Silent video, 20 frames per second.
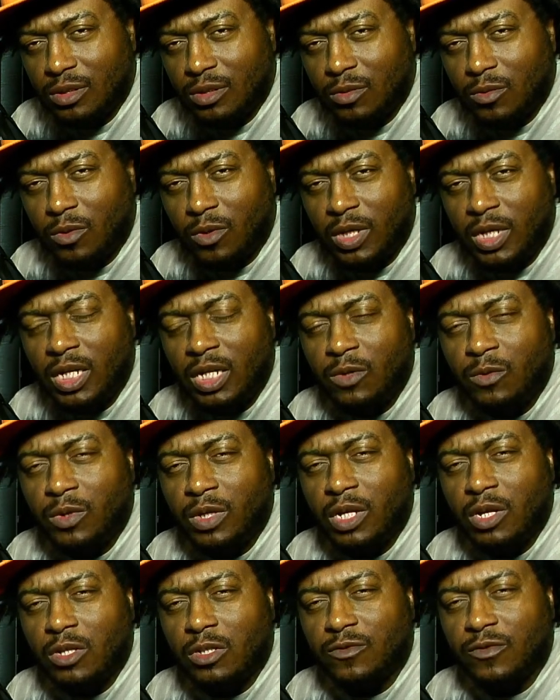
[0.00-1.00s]
or anyone
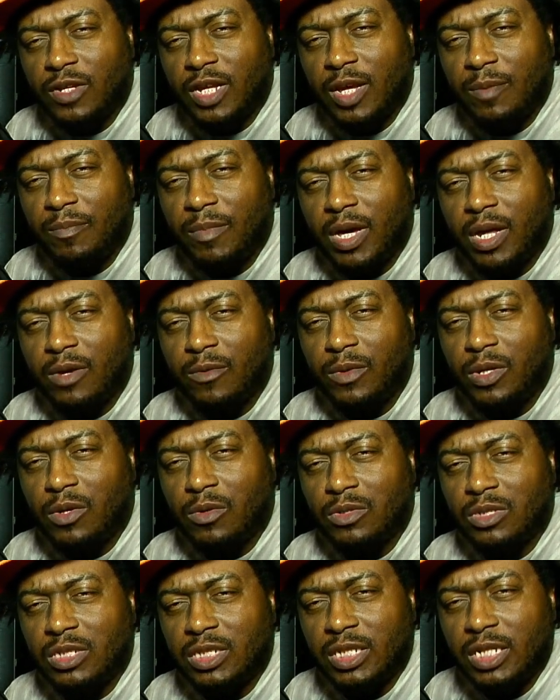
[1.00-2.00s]
else for that matter. We don't
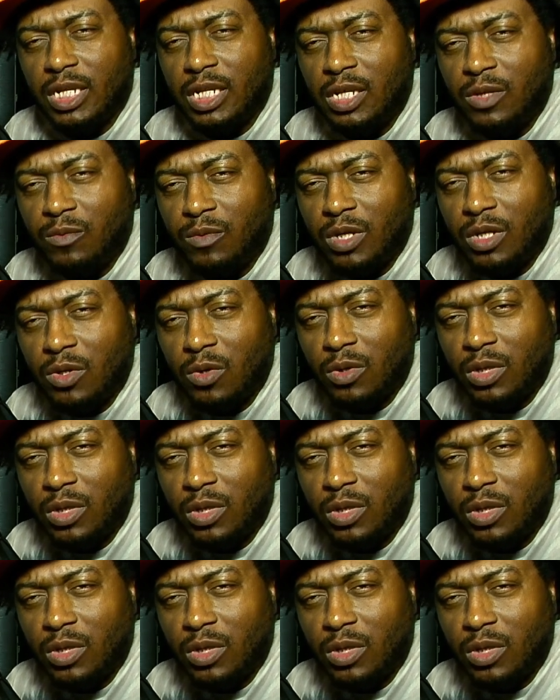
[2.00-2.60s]
see anyone